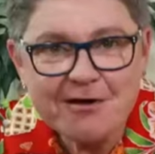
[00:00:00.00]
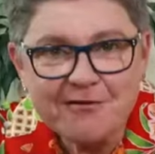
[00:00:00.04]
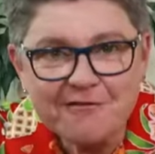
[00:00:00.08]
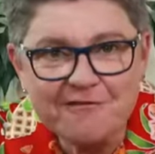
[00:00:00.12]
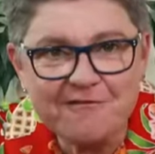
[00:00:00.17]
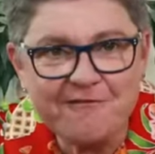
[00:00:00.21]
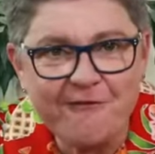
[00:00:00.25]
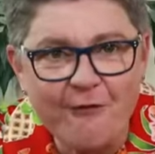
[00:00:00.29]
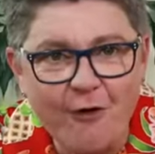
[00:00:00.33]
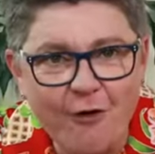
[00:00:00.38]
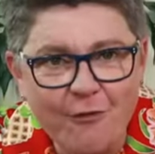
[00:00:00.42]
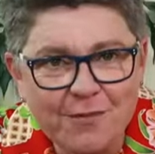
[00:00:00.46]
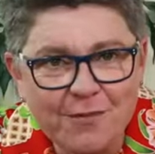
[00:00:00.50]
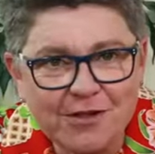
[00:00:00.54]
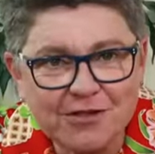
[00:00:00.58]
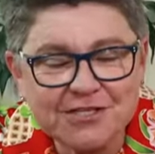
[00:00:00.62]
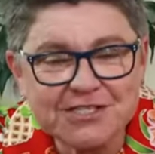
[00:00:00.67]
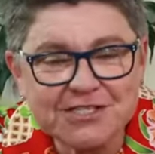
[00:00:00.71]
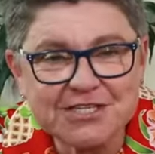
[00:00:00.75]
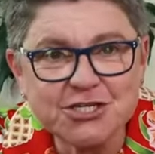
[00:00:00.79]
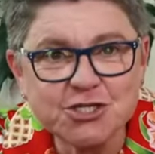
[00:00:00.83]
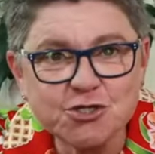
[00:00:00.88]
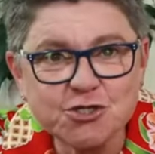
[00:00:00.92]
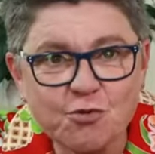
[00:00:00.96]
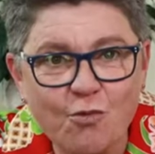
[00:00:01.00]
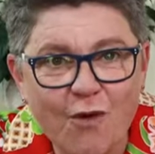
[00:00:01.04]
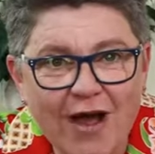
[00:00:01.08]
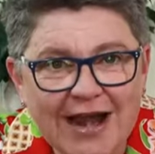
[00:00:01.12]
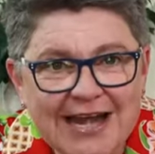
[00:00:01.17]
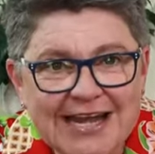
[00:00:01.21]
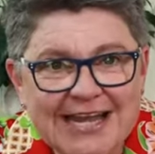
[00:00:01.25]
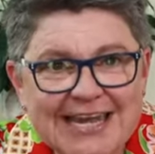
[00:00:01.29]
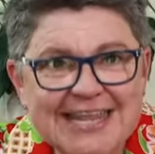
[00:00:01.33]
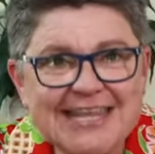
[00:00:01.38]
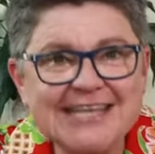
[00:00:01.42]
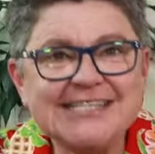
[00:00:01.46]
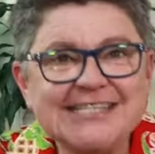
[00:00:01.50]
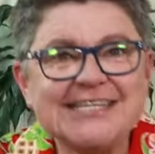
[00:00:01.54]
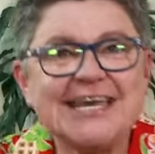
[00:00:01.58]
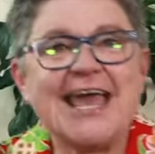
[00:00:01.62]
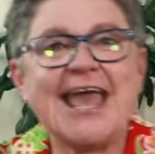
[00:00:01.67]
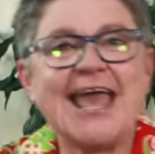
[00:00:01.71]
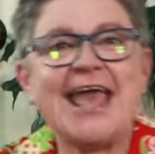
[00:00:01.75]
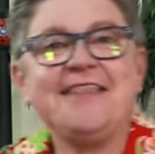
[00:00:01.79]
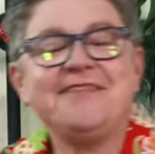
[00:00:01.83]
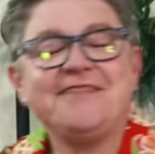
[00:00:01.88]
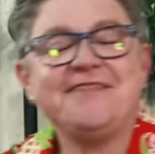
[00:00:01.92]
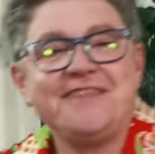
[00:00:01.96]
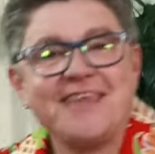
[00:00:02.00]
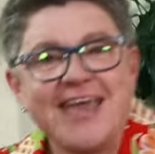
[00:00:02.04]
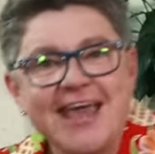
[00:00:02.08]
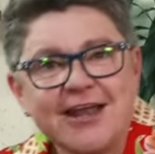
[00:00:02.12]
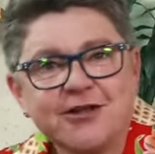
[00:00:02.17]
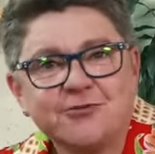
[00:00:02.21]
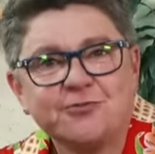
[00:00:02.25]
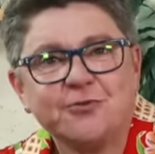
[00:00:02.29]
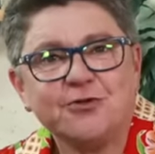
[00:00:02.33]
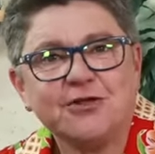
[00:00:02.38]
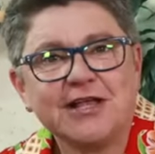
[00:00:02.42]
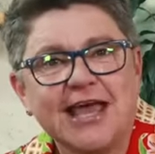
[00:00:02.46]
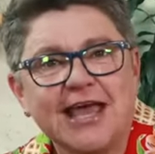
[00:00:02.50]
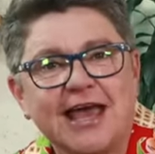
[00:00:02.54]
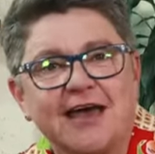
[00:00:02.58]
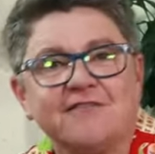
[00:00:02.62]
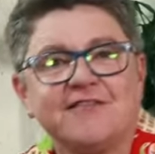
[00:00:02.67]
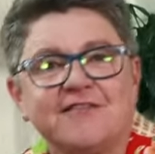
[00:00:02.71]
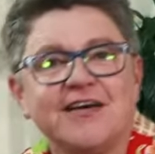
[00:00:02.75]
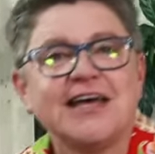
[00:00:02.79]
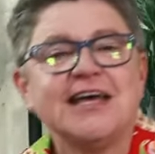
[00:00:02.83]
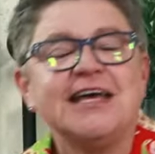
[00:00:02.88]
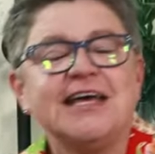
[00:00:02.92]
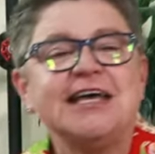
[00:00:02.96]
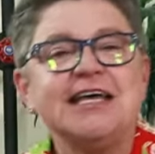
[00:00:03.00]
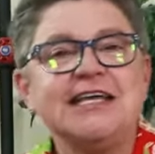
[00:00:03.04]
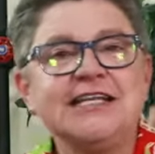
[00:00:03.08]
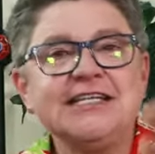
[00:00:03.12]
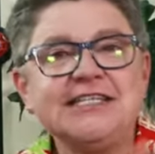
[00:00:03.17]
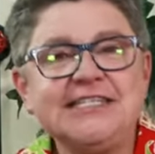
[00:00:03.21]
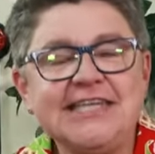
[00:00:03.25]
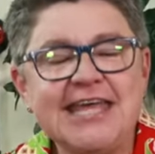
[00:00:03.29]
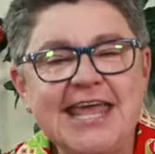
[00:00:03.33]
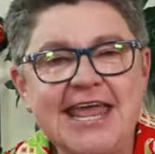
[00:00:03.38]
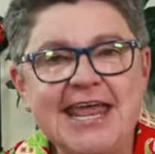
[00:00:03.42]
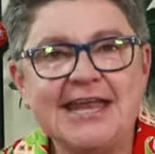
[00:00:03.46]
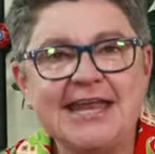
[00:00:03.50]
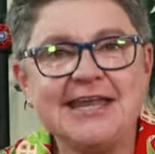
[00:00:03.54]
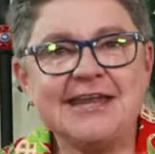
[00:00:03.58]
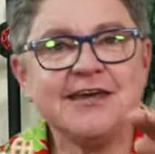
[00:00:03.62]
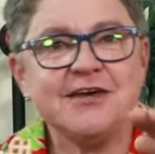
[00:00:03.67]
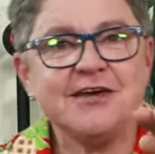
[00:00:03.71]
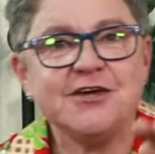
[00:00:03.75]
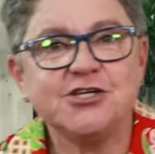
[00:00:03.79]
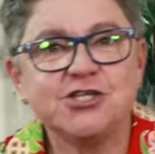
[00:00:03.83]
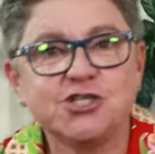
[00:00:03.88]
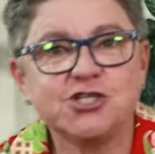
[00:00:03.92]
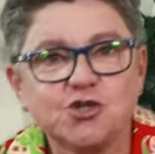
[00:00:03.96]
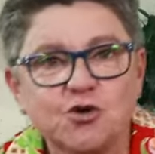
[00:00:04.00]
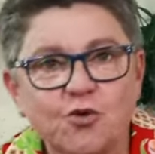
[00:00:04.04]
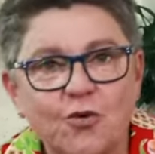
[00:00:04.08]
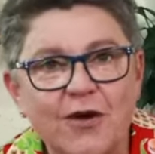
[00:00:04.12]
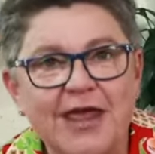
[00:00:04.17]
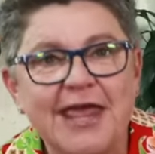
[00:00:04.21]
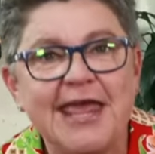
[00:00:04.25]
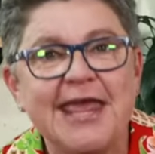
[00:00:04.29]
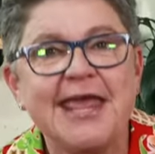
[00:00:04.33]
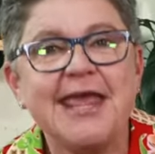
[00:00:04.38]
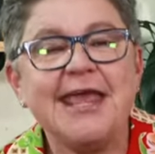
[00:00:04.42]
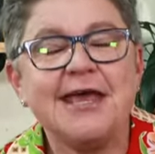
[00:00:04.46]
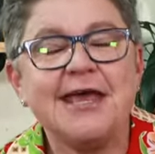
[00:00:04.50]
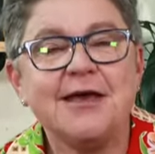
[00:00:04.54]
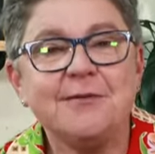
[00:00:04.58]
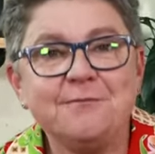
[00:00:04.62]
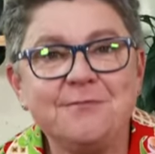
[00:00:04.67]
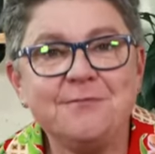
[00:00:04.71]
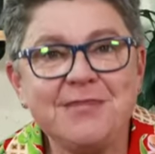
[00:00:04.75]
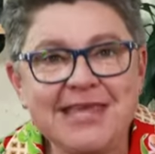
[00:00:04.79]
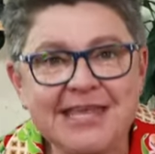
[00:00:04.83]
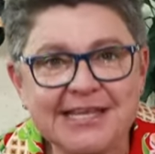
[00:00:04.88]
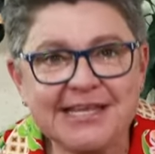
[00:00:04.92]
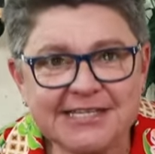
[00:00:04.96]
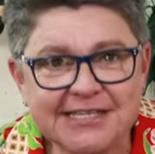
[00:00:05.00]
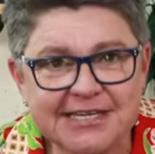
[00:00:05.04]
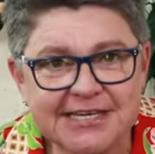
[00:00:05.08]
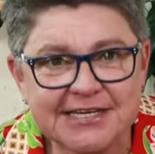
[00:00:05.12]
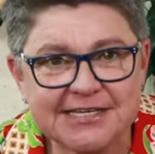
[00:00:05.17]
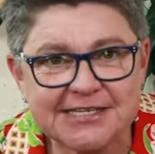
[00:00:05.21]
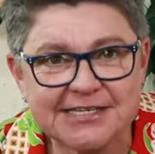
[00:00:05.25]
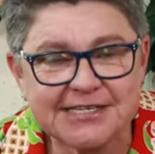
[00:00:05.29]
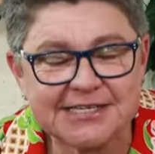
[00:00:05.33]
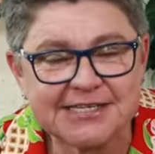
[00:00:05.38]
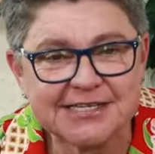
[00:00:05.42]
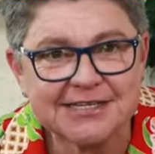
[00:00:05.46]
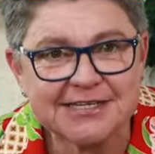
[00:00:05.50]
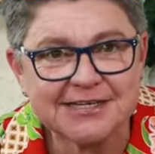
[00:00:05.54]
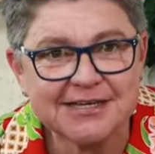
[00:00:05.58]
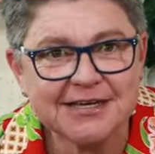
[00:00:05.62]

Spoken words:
4 mils into 1 liter, and that will cover 10 square meters.